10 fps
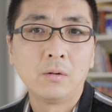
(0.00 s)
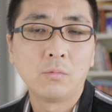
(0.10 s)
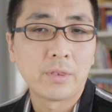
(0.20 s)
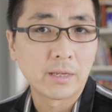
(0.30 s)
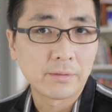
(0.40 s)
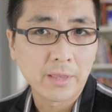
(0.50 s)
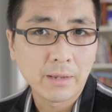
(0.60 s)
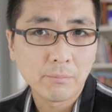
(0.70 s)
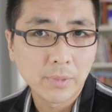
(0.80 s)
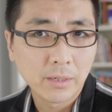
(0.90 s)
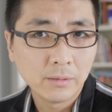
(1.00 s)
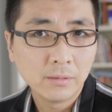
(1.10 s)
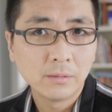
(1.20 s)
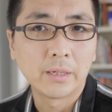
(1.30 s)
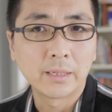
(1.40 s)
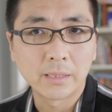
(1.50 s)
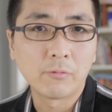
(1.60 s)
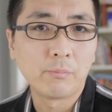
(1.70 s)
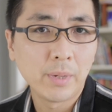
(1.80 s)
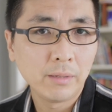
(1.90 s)
What does that mean? As
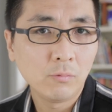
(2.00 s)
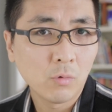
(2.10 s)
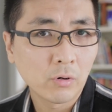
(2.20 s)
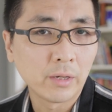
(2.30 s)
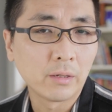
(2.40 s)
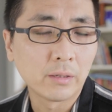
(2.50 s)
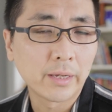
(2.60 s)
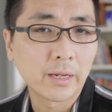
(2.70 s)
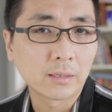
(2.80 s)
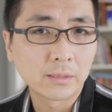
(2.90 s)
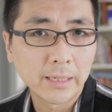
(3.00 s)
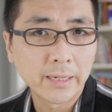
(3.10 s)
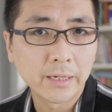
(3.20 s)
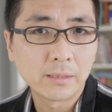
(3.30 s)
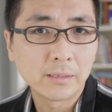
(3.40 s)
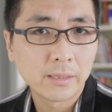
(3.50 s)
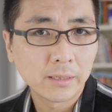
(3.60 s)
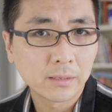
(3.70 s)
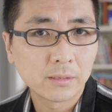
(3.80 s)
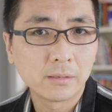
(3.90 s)
I've been working in
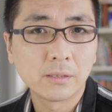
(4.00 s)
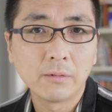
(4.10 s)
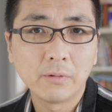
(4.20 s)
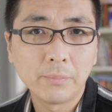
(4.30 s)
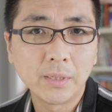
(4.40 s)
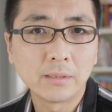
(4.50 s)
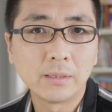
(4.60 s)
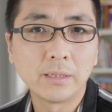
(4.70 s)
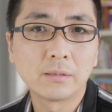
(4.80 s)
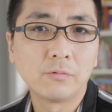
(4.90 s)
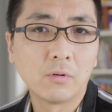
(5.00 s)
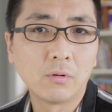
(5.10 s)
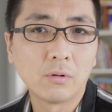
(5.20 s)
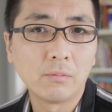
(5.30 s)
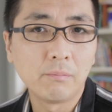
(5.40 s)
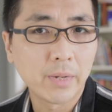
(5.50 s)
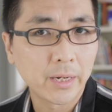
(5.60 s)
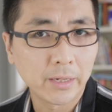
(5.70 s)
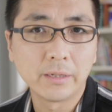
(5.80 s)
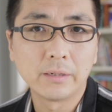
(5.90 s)
x86 server business for
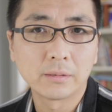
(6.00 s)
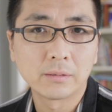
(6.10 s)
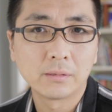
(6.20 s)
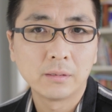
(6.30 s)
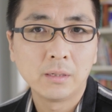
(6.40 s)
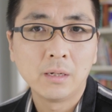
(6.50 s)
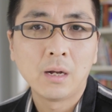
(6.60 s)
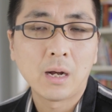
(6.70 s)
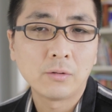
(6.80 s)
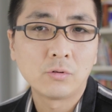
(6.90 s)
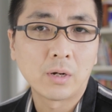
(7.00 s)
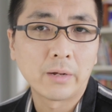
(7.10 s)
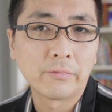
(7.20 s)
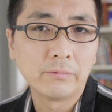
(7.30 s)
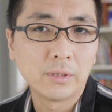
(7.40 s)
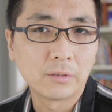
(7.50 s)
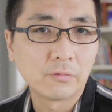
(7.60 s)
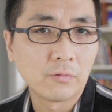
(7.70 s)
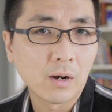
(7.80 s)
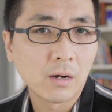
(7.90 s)
many years, hard drive is
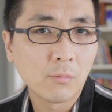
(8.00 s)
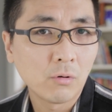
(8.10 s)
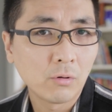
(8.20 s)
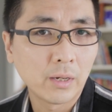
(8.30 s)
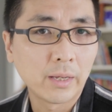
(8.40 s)
far more